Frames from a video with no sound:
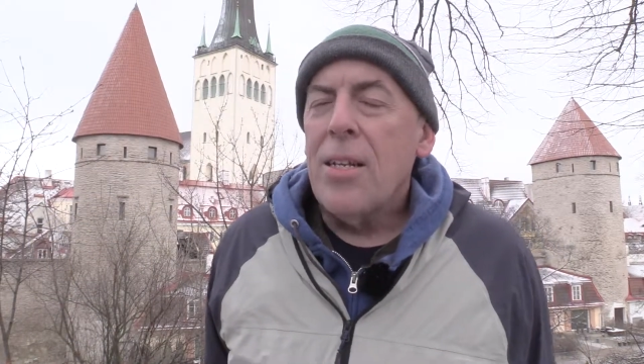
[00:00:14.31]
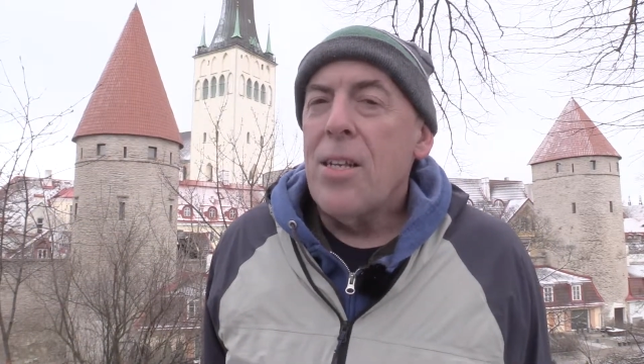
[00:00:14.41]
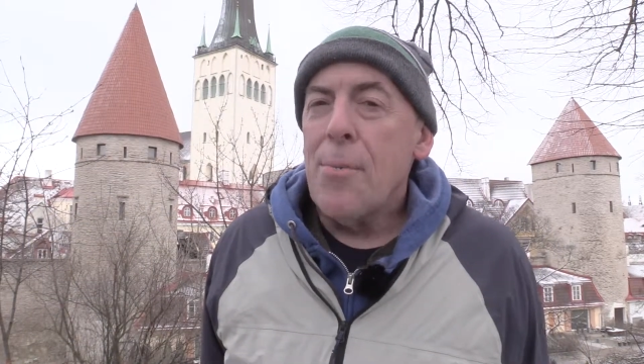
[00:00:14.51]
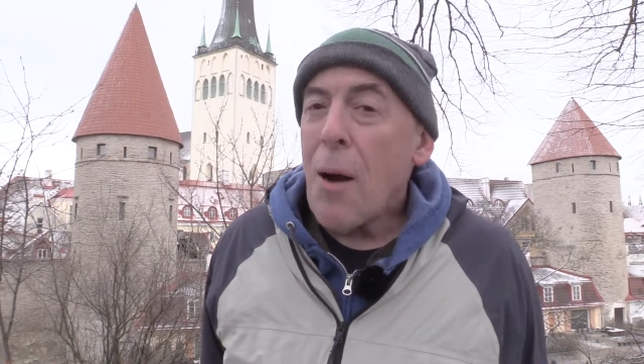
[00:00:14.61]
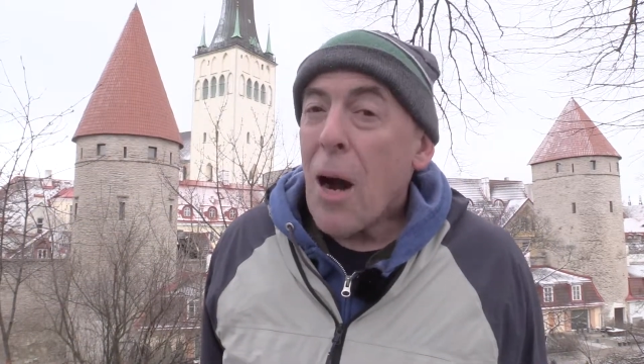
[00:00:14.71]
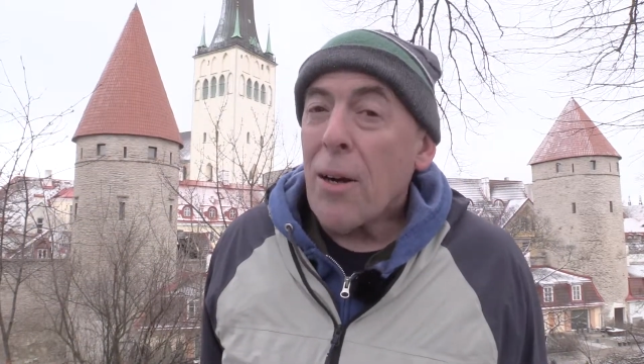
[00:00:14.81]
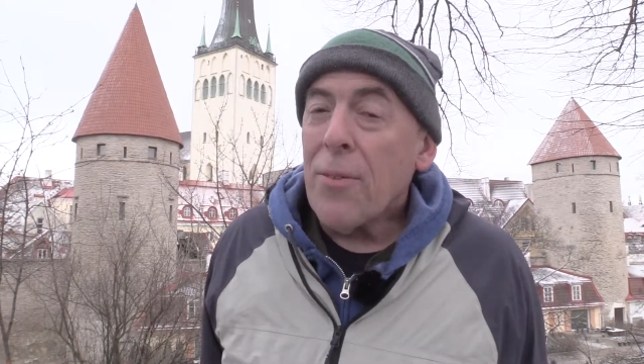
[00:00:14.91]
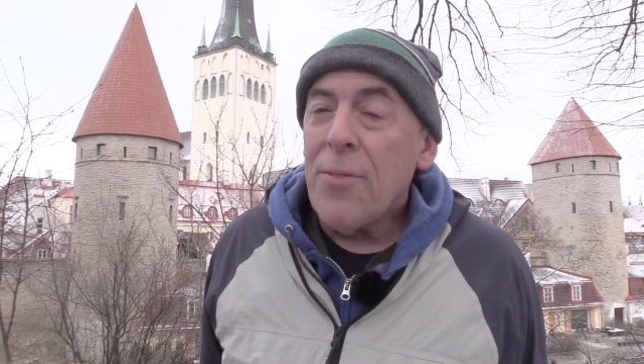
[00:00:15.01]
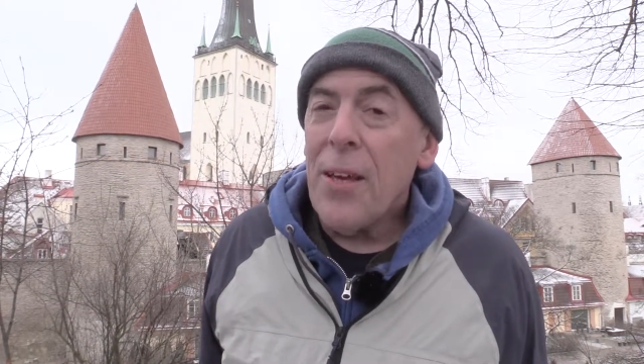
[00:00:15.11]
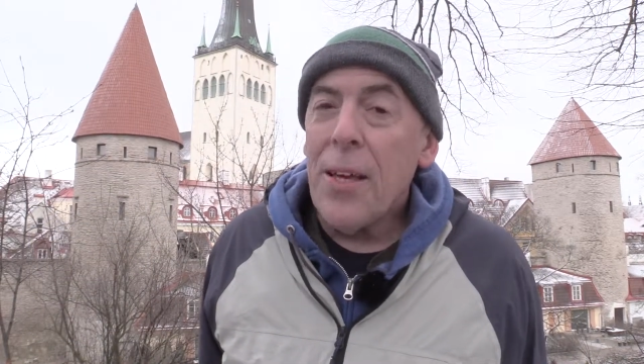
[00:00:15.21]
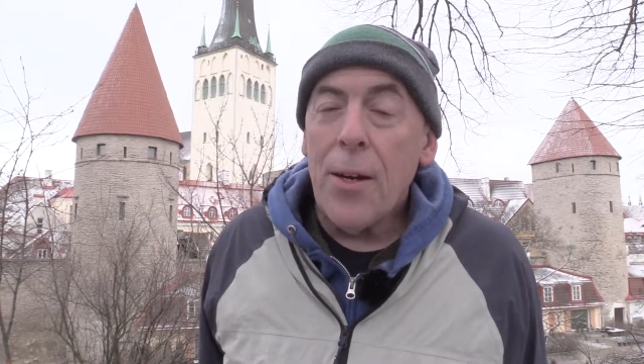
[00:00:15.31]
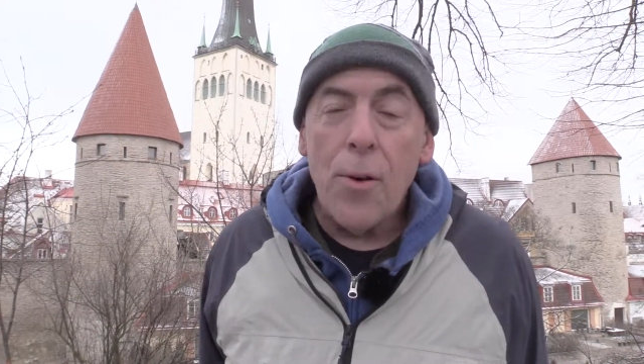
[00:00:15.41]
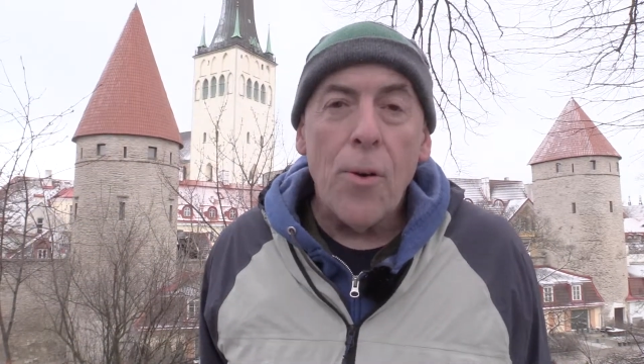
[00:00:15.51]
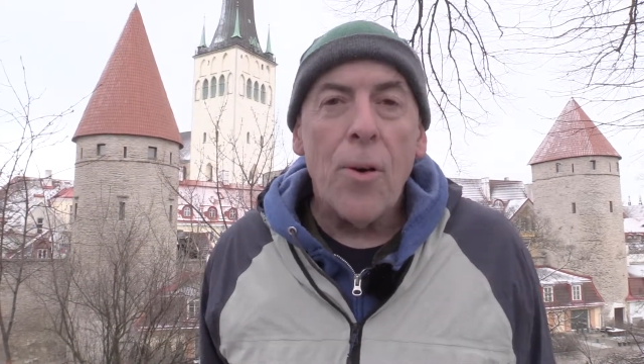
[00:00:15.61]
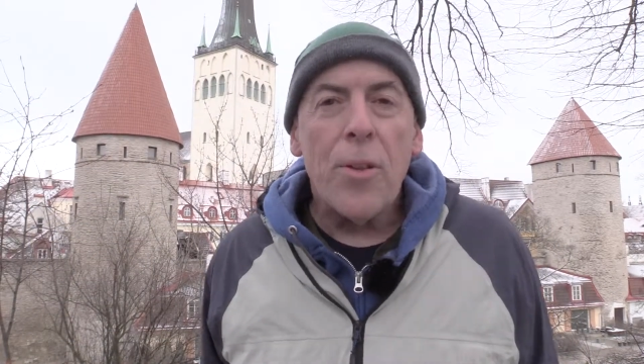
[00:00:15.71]
demography,
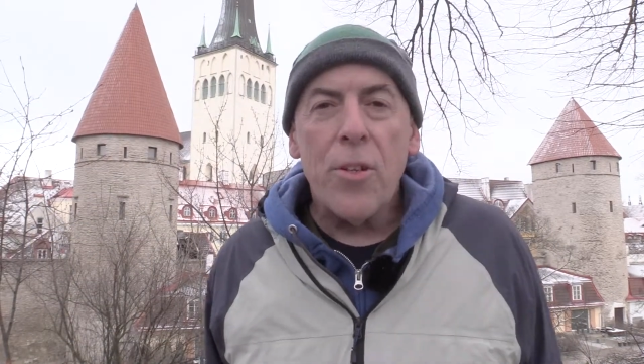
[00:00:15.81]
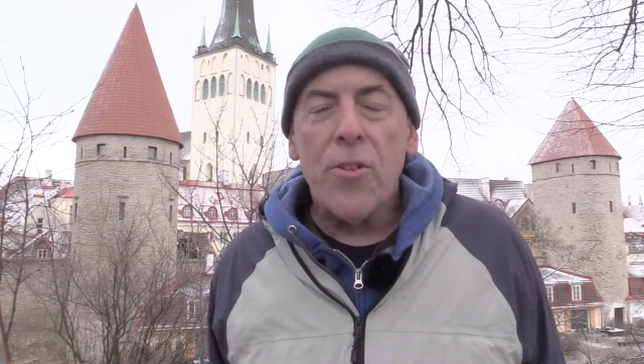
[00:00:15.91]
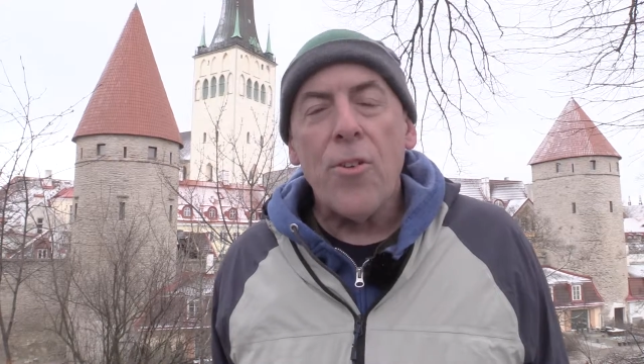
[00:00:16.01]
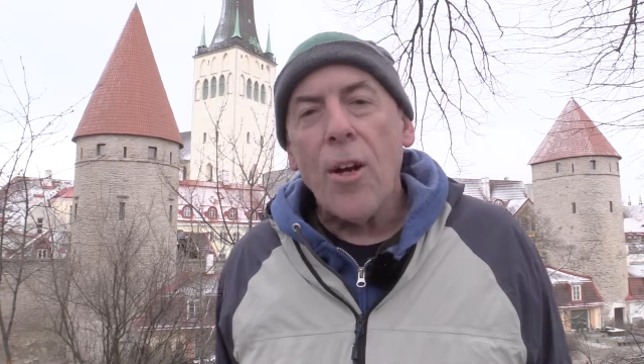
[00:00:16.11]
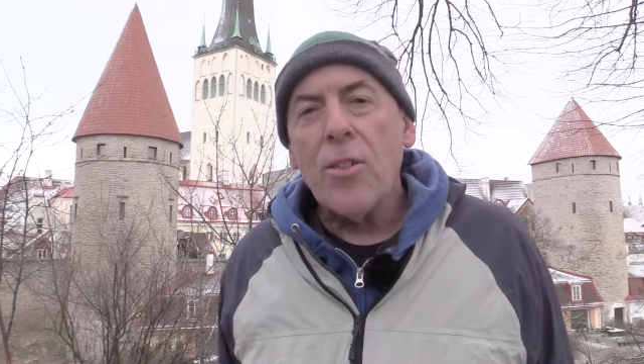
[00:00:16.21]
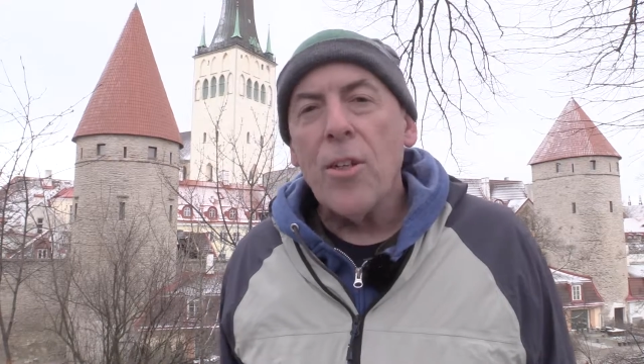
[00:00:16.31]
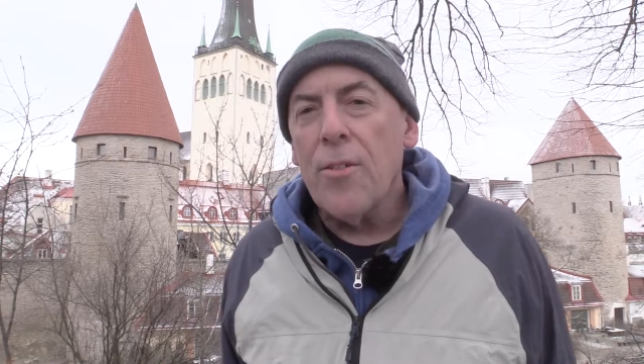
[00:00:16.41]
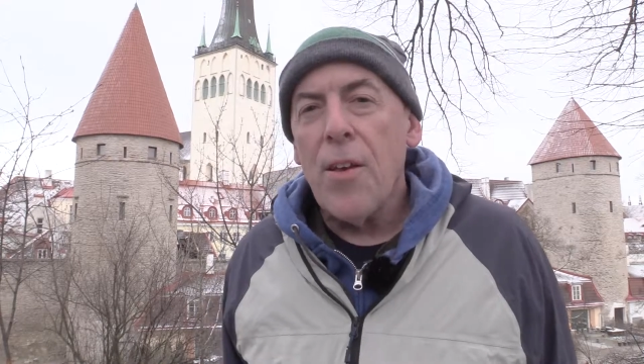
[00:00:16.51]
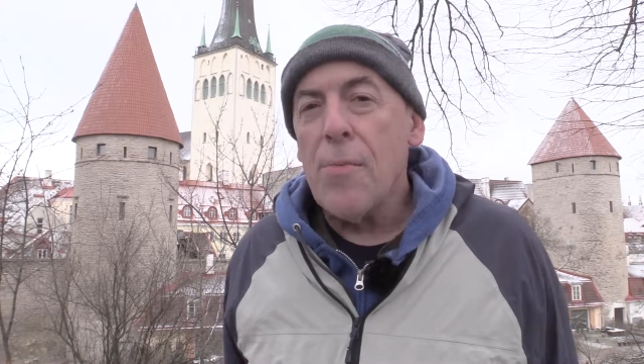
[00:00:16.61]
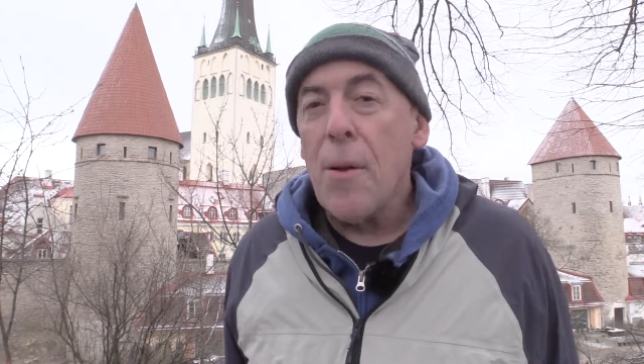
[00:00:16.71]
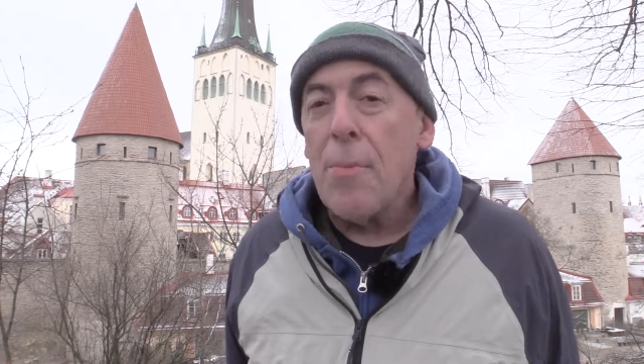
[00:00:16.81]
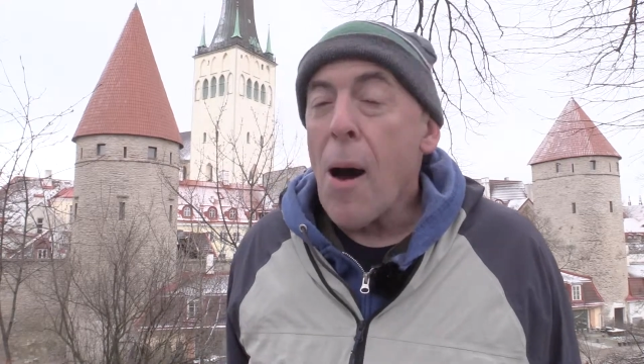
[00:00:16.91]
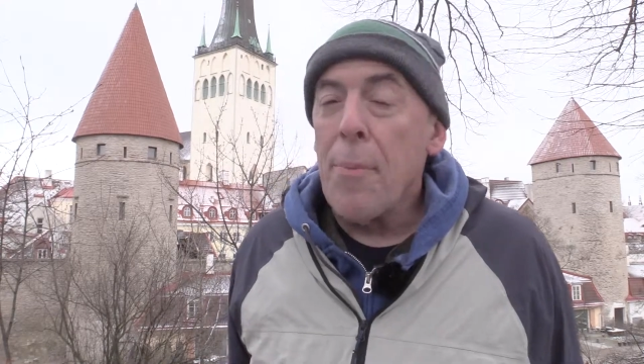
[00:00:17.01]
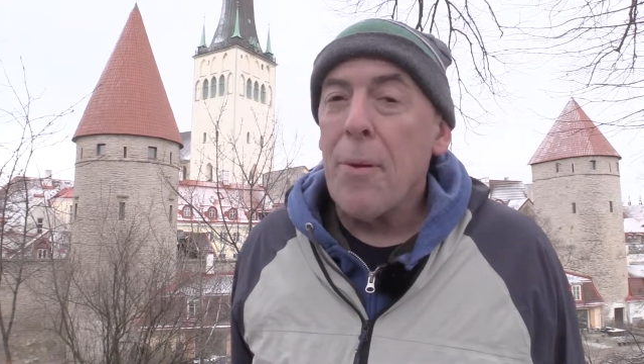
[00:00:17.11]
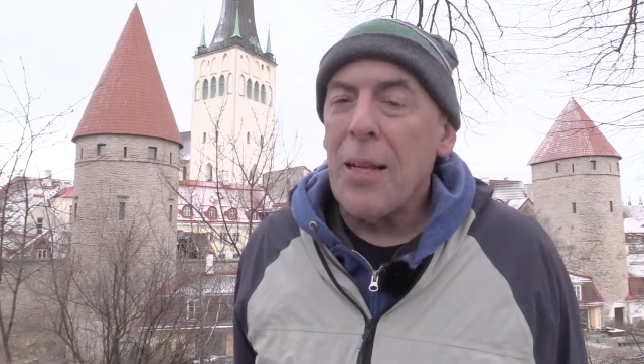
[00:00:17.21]
or the structure of human
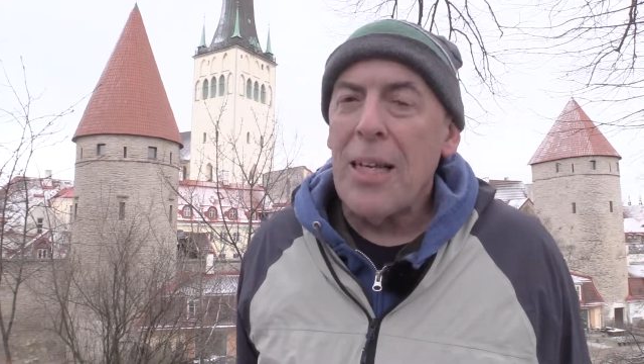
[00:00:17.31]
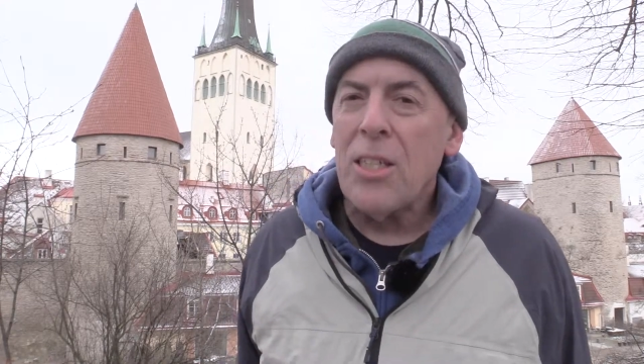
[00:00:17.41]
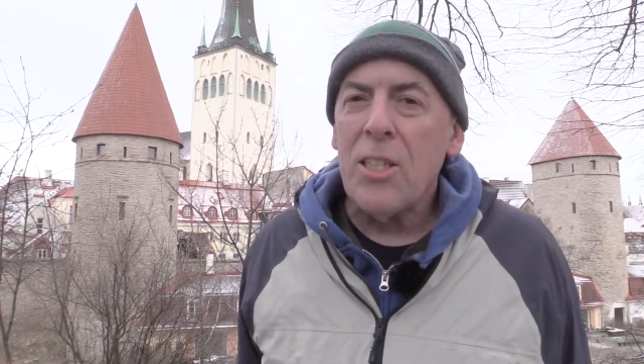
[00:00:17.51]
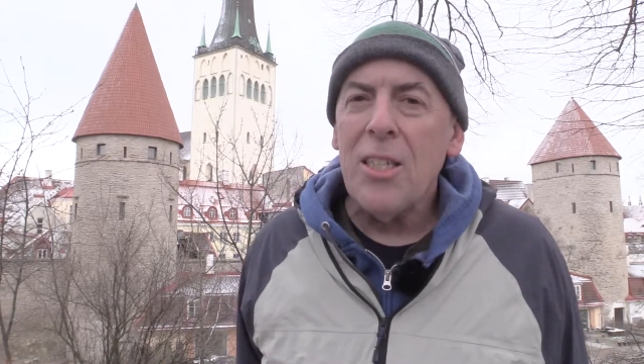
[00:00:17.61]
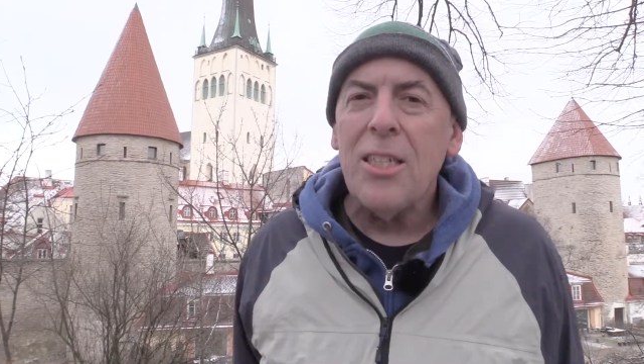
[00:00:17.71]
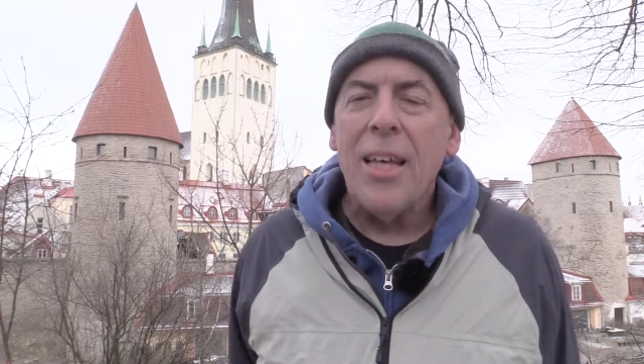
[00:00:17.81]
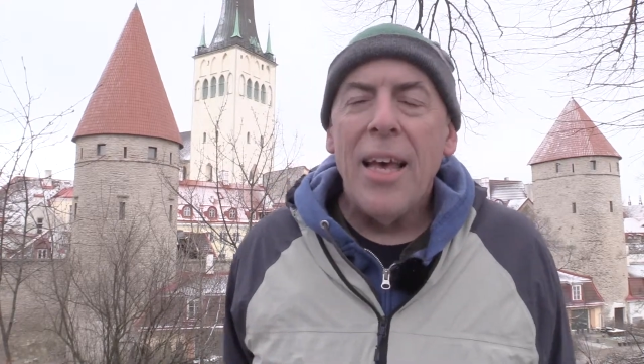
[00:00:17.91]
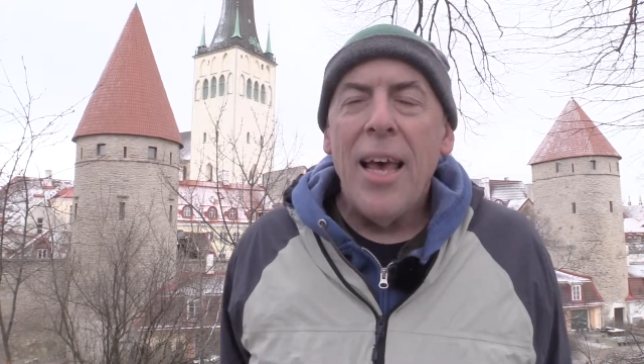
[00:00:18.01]
populations.